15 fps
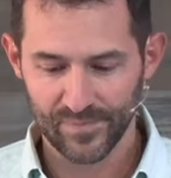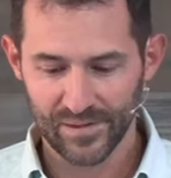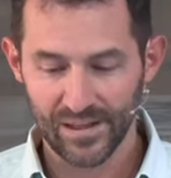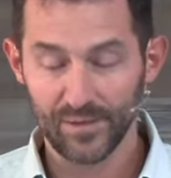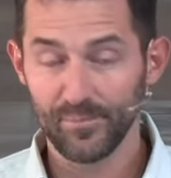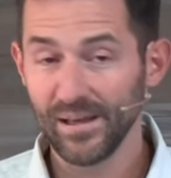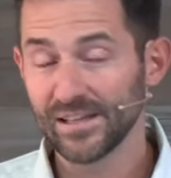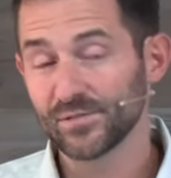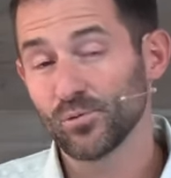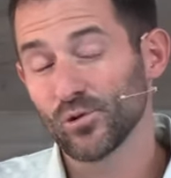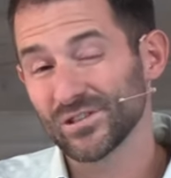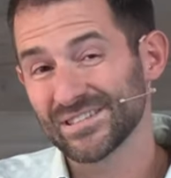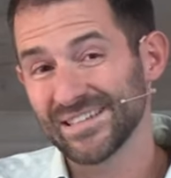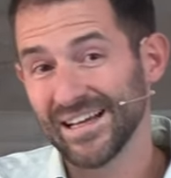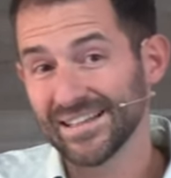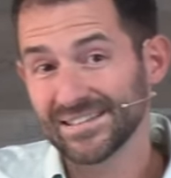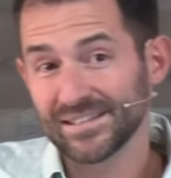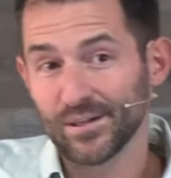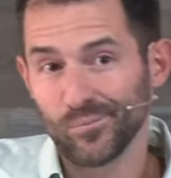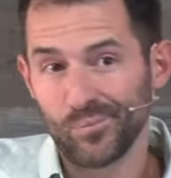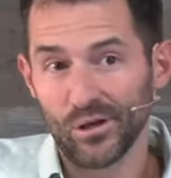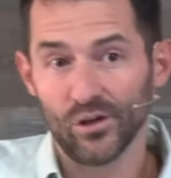It makes more sense
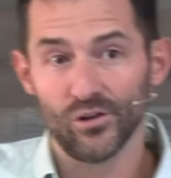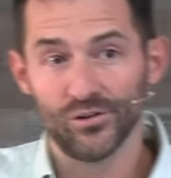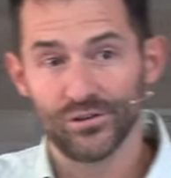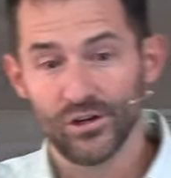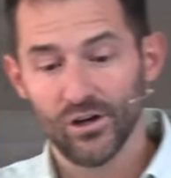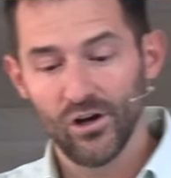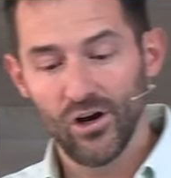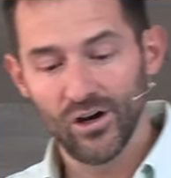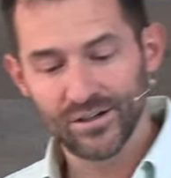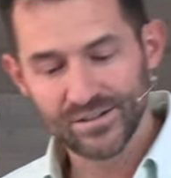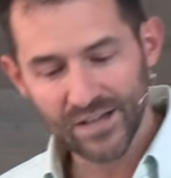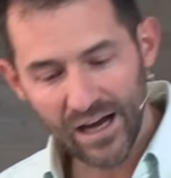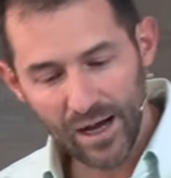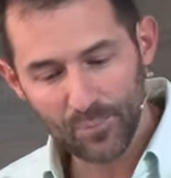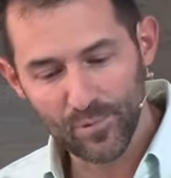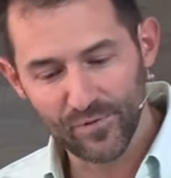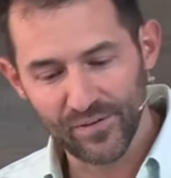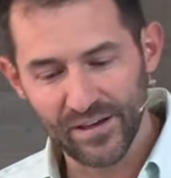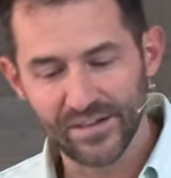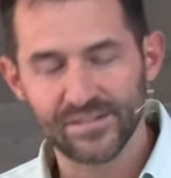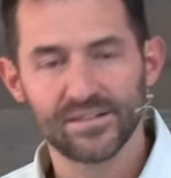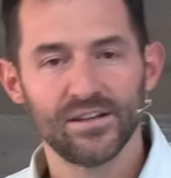to build on top of
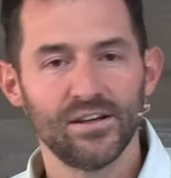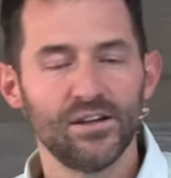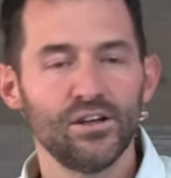it